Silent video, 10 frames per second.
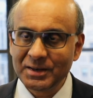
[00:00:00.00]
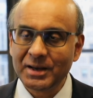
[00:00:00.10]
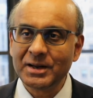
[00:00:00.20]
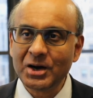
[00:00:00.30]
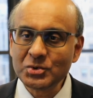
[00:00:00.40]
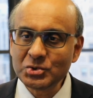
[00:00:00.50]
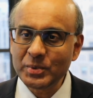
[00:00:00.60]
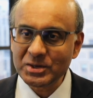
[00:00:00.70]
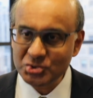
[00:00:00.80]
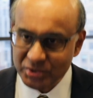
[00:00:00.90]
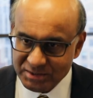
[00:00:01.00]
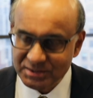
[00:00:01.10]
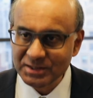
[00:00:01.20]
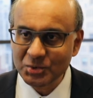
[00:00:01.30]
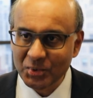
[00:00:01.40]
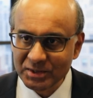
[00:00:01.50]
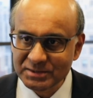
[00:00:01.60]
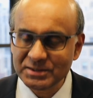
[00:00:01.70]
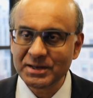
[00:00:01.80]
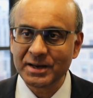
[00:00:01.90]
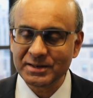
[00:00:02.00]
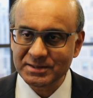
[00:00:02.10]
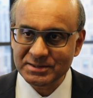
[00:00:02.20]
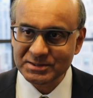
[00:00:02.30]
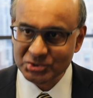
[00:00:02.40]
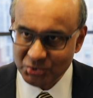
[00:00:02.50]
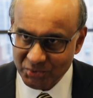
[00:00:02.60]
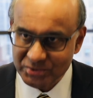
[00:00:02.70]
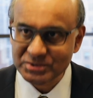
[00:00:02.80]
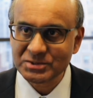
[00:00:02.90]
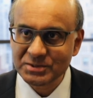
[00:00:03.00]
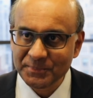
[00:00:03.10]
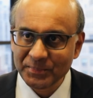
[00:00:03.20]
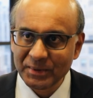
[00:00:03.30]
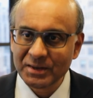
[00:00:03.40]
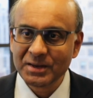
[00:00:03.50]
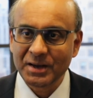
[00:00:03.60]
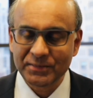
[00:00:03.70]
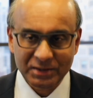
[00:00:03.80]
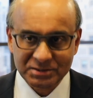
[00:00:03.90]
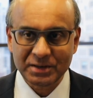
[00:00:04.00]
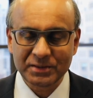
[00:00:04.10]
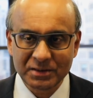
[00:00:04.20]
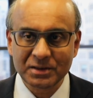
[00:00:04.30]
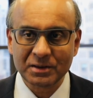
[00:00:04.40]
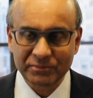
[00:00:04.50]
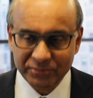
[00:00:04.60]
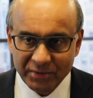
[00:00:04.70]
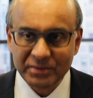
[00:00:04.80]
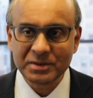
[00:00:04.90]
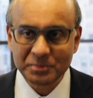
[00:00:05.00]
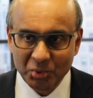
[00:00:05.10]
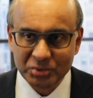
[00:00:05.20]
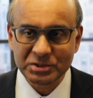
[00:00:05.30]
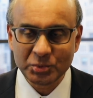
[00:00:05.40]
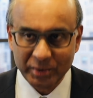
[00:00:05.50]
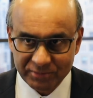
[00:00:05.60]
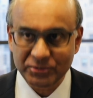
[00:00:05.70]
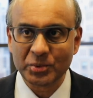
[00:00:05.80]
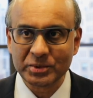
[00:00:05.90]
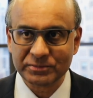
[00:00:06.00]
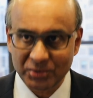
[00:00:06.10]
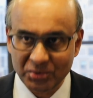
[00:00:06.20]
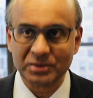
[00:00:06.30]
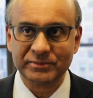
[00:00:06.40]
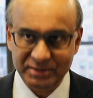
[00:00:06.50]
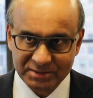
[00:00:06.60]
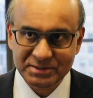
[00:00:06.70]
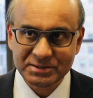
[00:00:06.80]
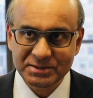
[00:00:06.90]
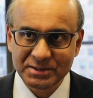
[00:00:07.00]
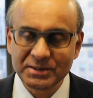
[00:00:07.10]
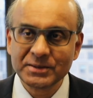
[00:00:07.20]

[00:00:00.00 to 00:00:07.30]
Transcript: And how do you address inequality at its source? And that's, I think, a very important way forward for all of us.